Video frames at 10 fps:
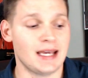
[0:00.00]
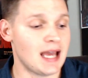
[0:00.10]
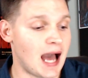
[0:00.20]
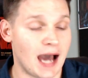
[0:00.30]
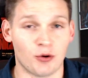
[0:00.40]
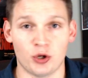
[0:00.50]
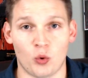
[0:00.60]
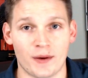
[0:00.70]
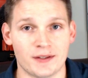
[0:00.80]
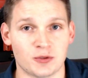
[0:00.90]
I don't know
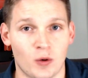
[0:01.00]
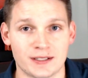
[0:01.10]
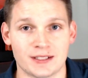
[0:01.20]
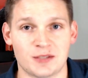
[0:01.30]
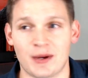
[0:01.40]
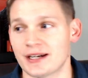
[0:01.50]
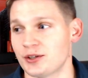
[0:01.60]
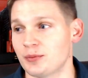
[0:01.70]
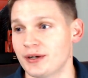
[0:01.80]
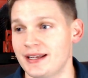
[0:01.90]
where this was in
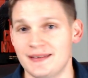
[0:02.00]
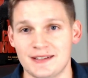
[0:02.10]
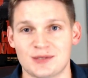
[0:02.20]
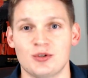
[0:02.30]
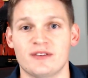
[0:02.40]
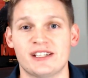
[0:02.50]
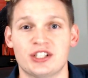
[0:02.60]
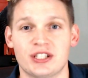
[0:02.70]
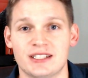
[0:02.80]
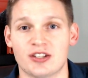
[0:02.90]
Spectre, but in this movie,
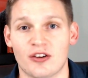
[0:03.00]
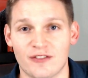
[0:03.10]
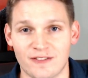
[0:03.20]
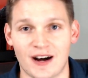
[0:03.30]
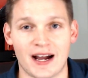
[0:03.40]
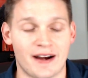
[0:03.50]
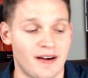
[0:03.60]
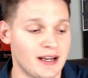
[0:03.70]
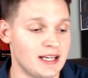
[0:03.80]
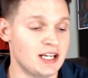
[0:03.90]
she is on
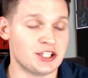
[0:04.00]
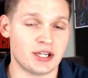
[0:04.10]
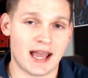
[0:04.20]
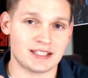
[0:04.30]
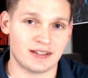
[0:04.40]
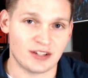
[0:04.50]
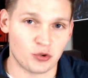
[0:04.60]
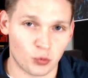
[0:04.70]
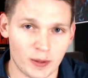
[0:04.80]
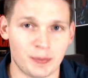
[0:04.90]
fire. She has a
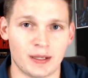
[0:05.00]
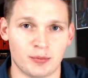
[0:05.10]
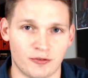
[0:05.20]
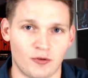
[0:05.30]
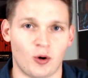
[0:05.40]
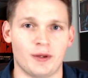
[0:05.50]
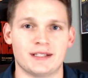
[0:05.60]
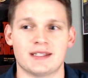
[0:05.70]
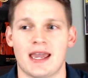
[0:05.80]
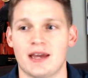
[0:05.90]
gripping
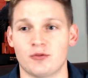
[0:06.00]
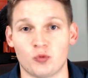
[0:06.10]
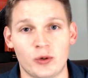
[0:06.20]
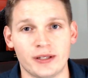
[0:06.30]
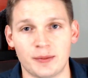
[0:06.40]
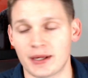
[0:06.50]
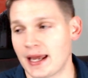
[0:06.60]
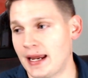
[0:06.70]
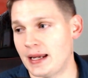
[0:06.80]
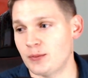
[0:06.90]
performance and really
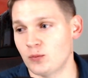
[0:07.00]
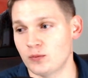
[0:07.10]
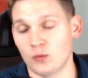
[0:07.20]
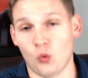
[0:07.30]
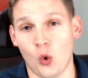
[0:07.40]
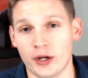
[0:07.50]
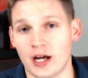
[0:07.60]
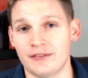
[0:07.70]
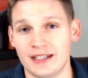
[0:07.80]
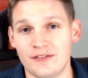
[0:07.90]
became one
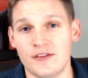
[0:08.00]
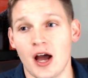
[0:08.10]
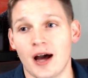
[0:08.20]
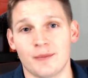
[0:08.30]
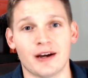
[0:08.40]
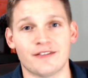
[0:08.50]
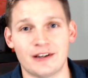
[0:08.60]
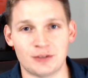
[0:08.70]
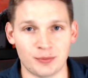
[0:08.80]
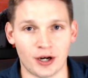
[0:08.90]
of, if not my
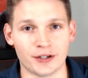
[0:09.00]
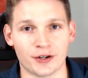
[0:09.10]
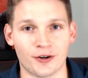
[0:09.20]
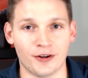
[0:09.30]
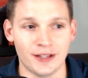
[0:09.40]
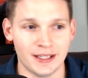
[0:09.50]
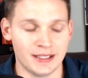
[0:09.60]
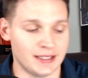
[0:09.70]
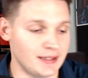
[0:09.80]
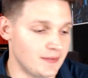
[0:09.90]
favorite Bond girl
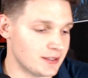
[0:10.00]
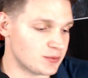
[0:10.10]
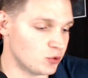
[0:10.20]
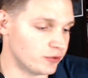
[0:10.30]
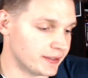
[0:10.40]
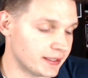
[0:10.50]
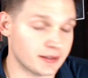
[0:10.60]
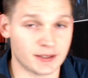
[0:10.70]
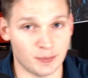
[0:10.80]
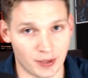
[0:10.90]
in this
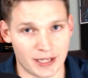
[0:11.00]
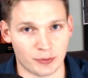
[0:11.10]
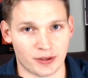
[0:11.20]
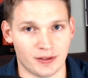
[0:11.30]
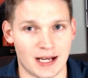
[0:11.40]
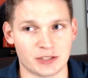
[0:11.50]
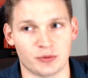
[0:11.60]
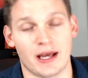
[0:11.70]
movie, combined with the last one.